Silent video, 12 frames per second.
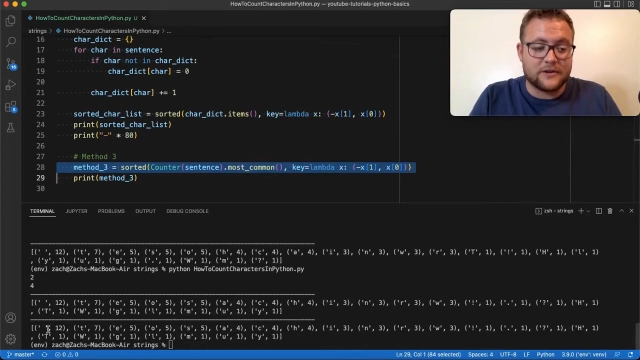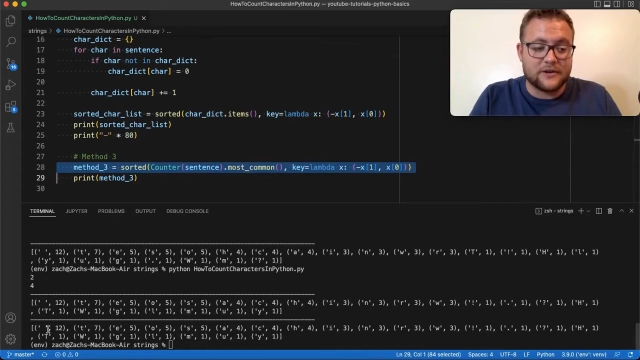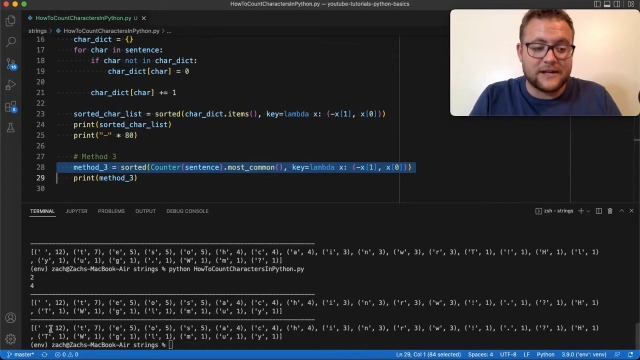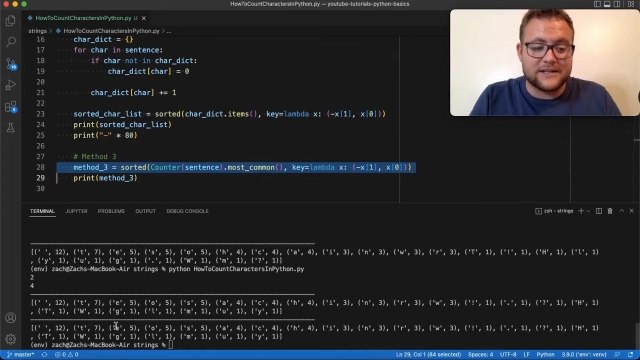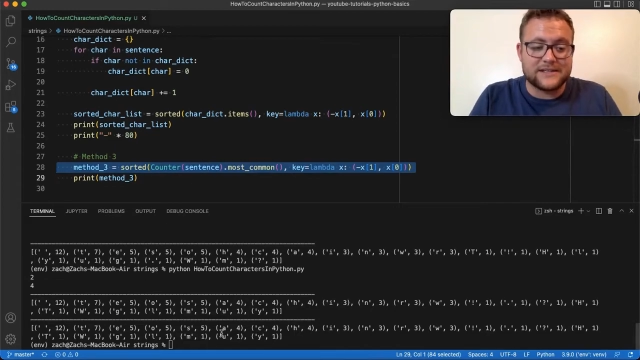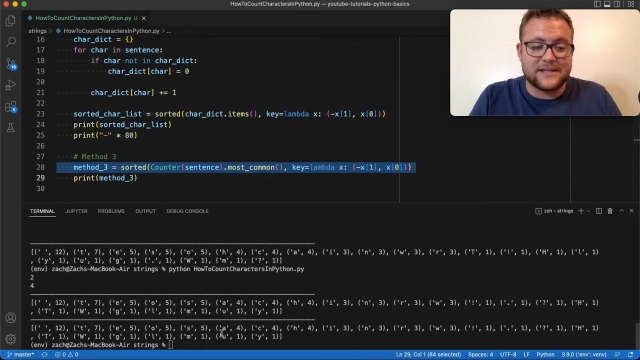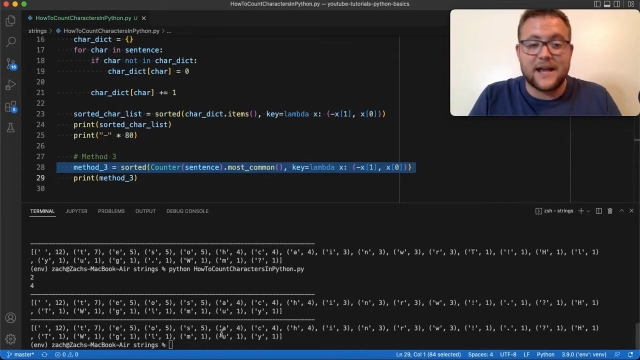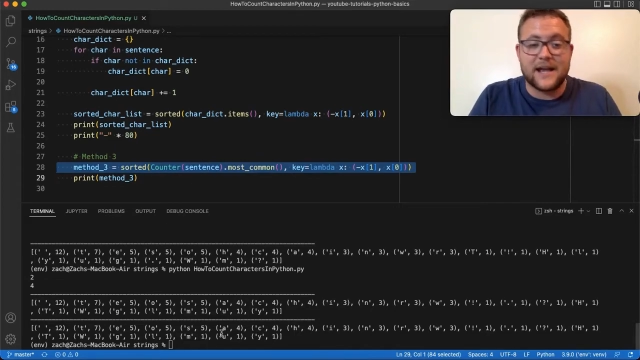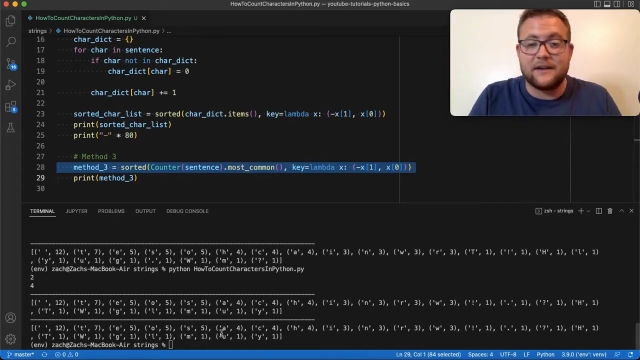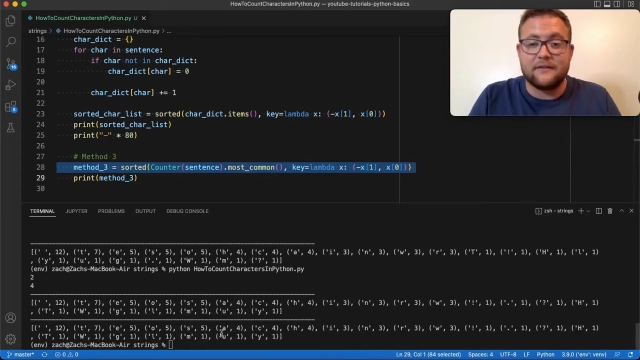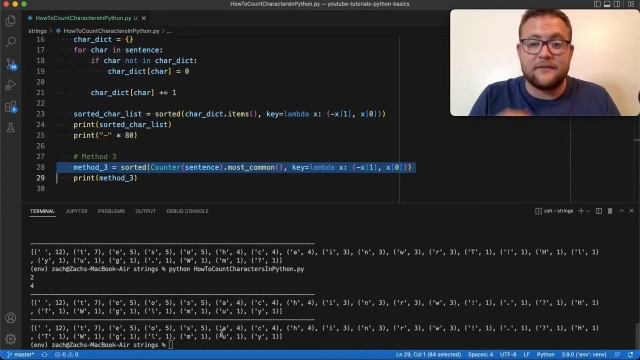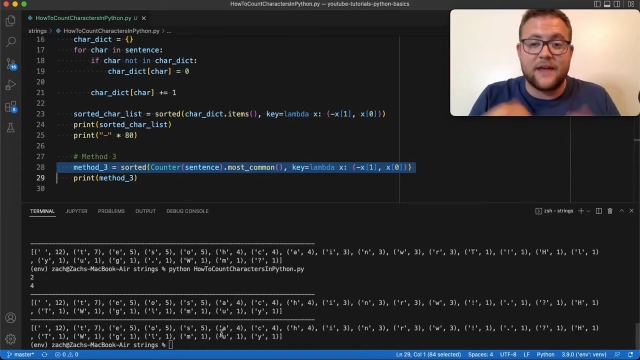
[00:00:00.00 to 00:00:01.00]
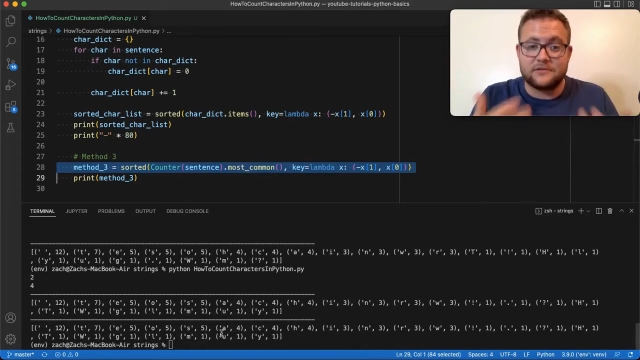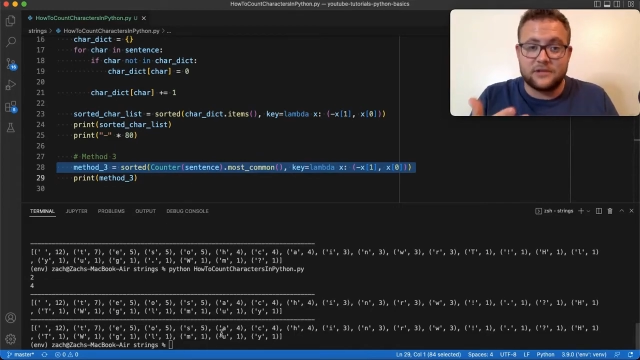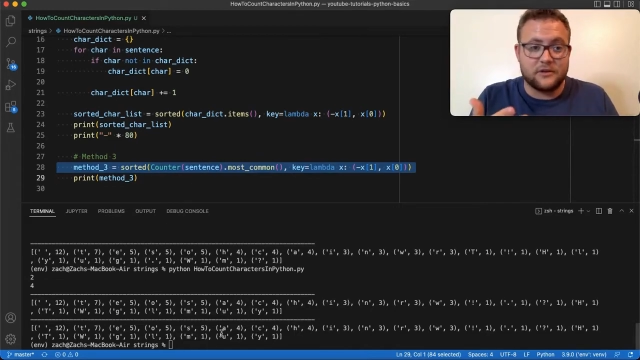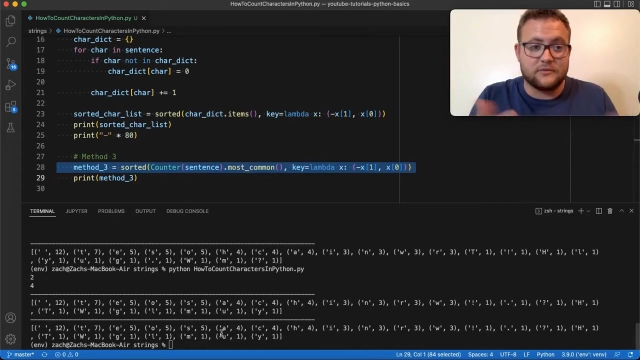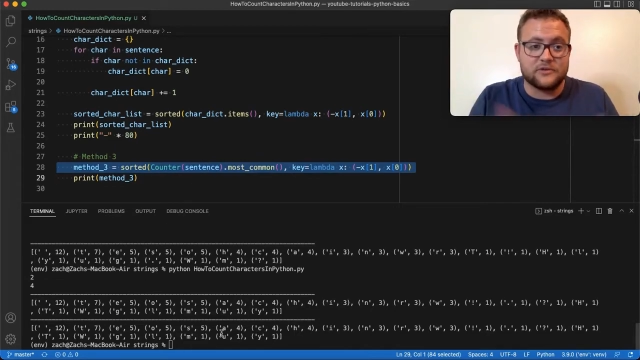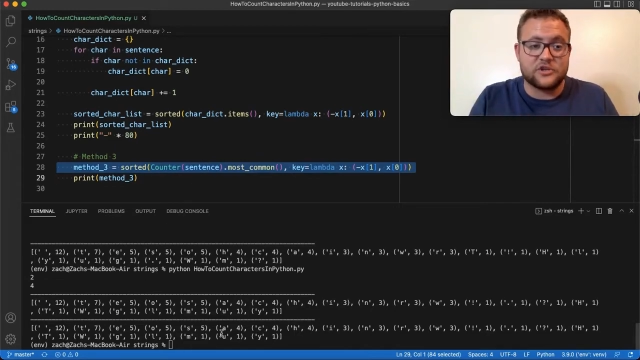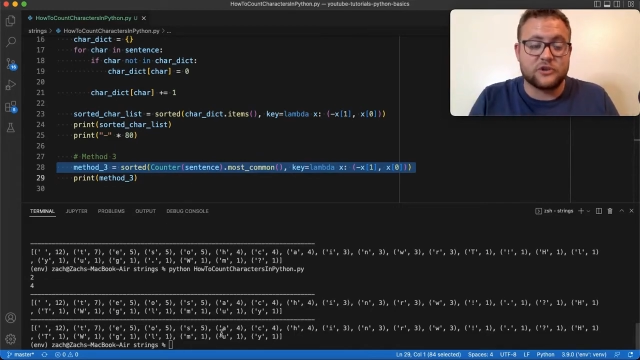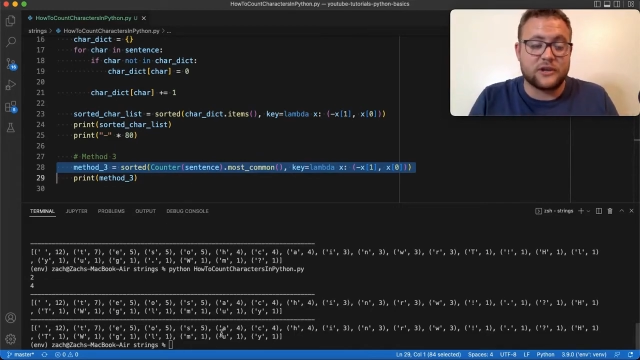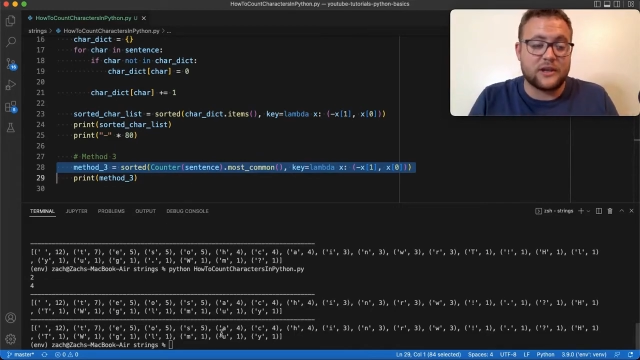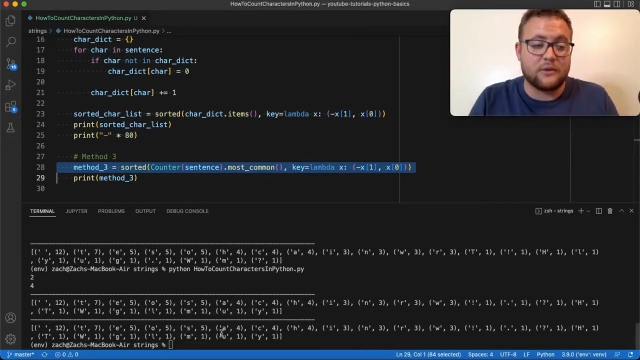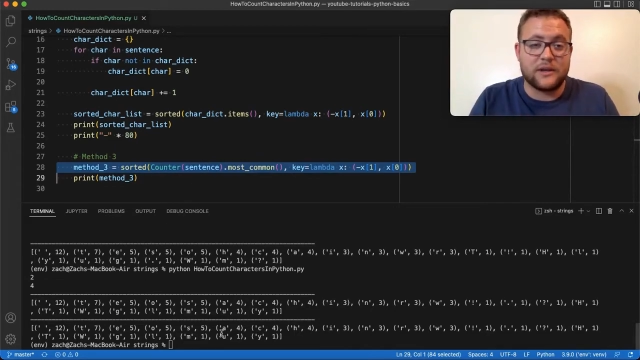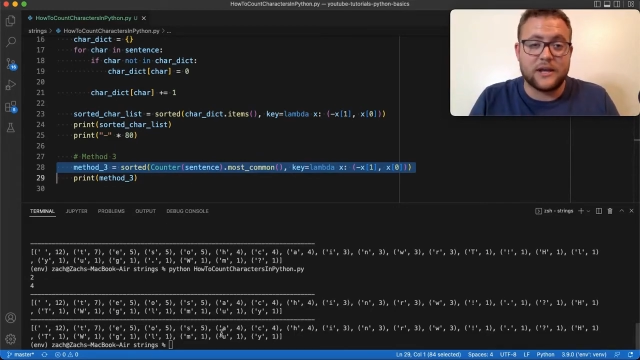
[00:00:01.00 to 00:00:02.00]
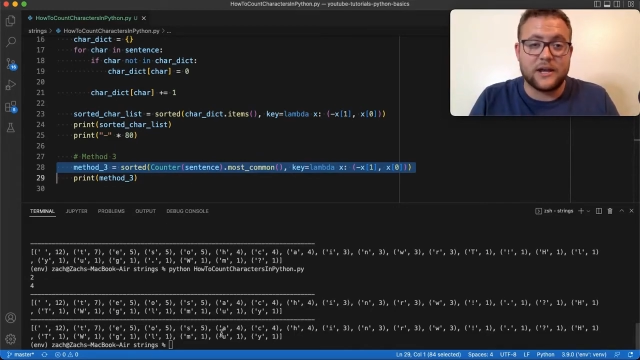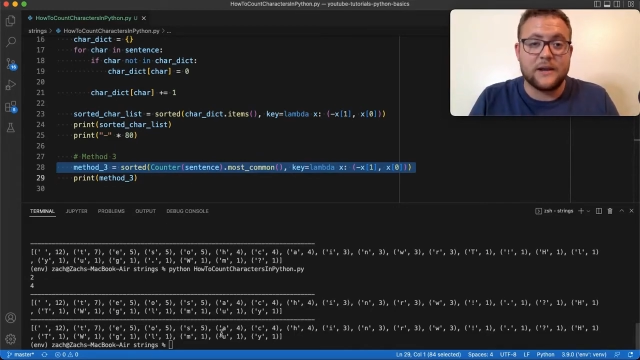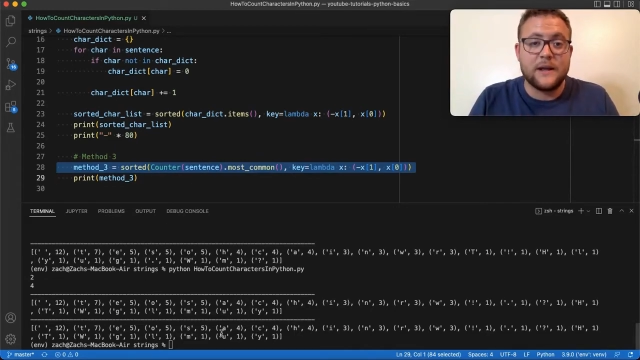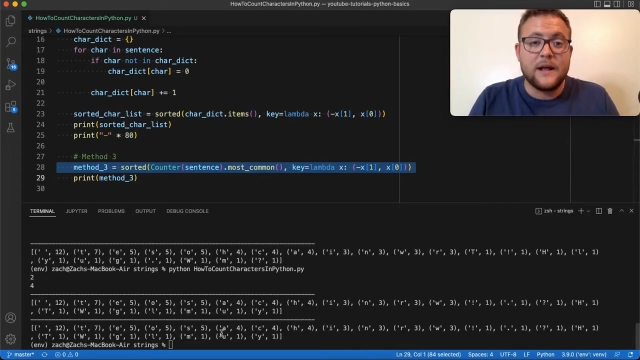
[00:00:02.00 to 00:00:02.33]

inside of that, you know, string that we did.